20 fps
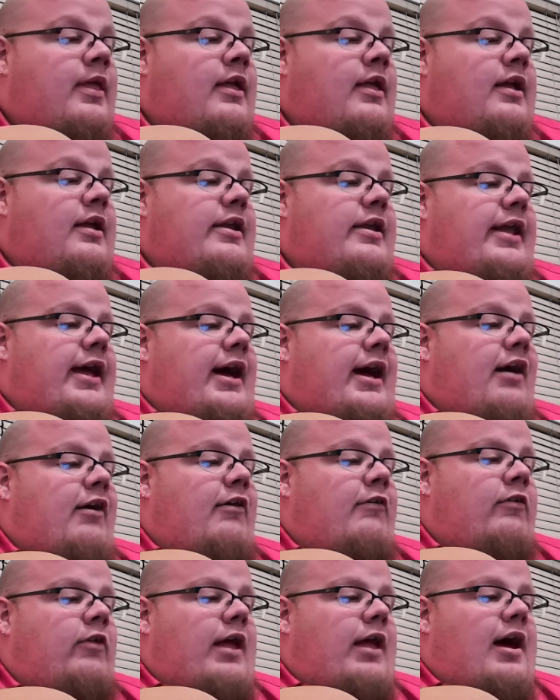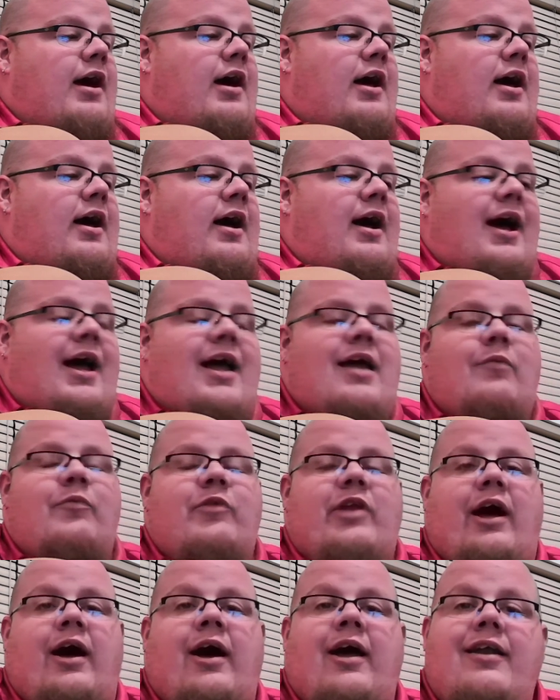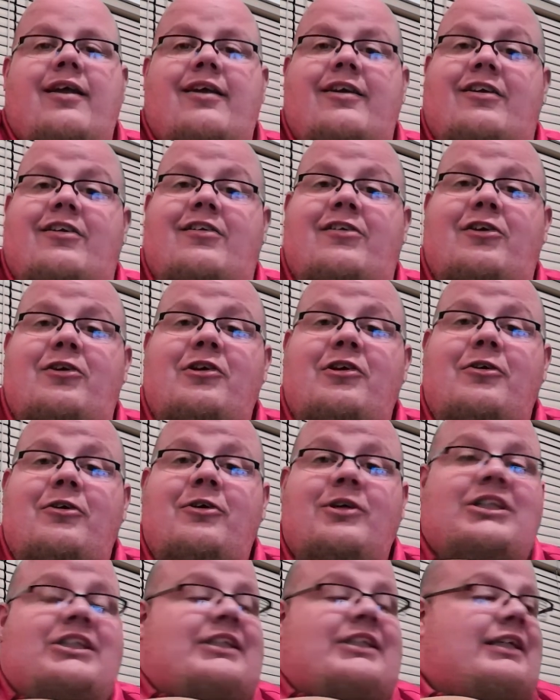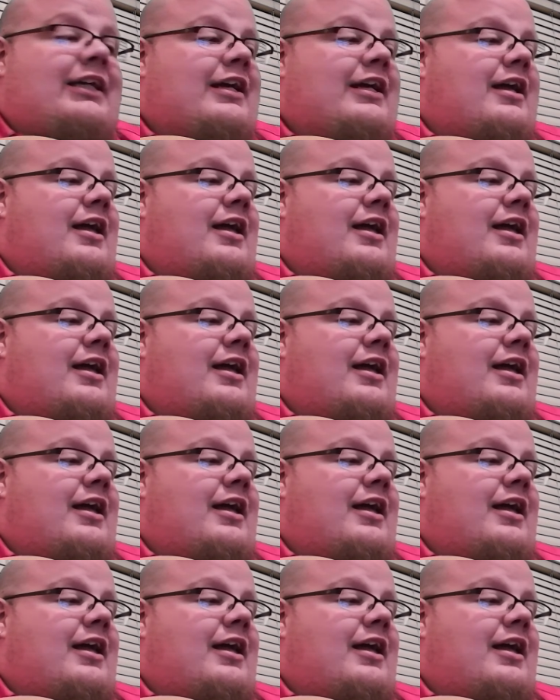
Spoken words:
Now, I am not a huge